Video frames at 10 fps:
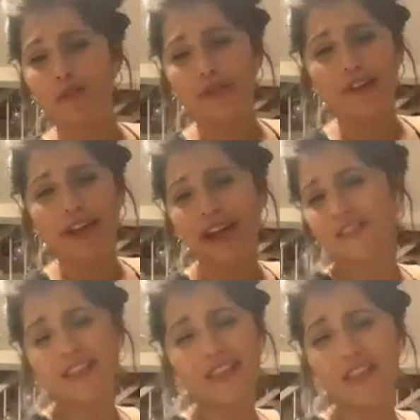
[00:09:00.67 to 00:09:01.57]
you're
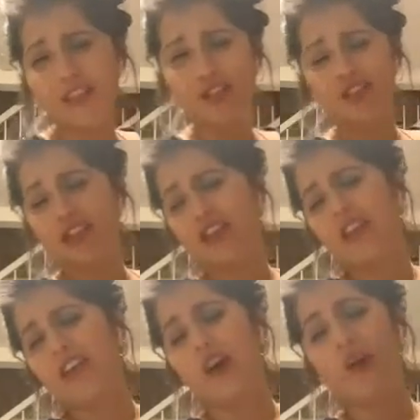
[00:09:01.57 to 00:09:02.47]
having
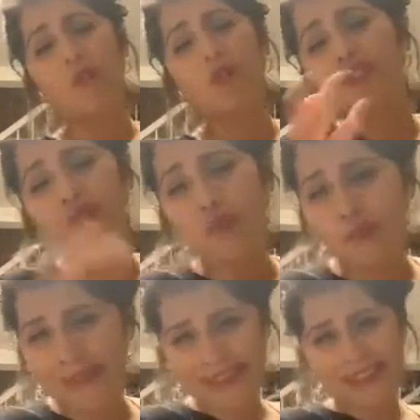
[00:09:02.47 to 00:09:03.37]
a wonderful
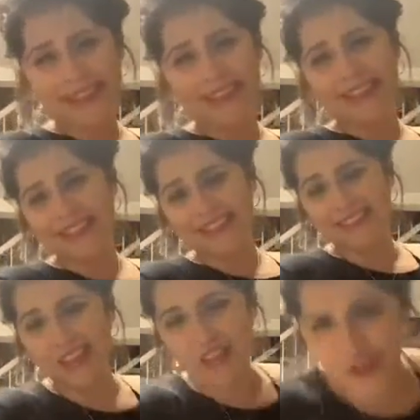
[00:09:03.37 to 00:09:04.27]
Monday. Yes,
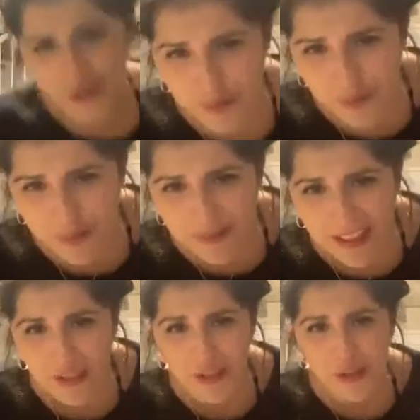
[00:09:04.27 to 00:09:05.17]
thank you.
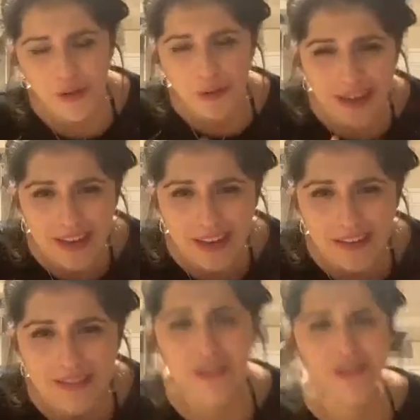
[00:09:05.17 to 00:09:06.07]
Thank you,
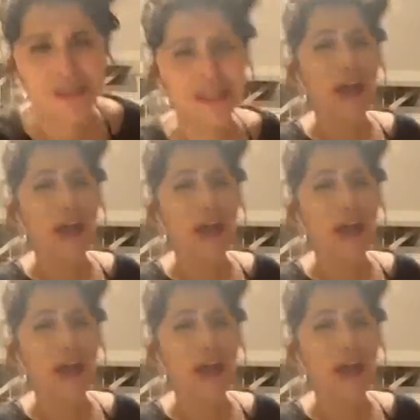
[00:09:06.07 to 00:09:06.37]
Chris.